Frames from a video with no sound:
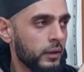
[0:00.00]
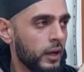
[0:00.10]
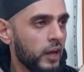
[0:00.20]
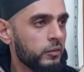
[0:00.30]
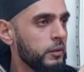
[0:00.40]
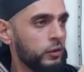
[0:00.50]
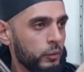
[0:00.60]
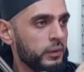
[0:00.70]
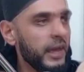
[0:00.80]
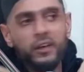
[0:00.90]
has been
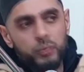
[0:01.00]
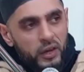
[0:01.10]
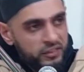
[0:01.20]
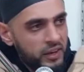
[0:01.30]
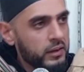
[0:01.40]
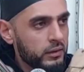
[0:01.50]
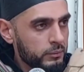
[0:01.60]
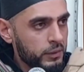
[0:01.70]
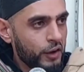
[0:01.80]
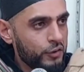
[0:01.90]
doing XYZ
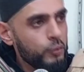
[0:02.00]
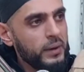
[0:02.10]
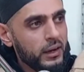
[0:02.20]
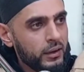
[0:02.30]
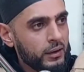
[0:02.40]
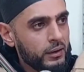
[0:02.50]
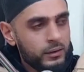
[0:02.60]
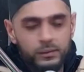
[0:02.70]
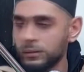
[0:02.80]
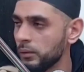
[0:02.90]
behind your back
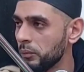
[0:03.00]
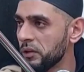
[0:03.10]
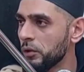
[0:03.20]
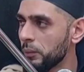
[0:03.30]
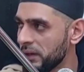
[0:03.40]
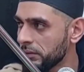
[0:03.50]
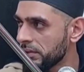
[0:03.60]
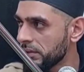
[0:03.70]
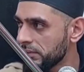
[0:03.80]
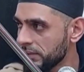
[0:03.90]
with your
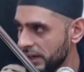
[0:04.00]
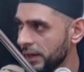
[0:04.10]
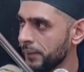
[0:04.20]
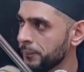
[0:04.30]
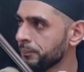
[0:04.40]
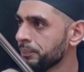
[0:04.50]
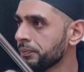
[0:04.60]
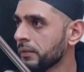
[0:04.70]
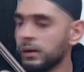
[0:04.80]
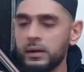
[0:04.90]
wealth, okay?
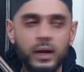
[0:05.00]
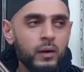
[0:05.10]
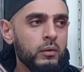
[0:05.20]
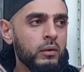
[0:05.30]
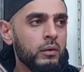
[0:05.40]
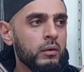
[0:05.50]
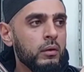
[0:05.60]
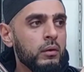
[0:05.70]
Now,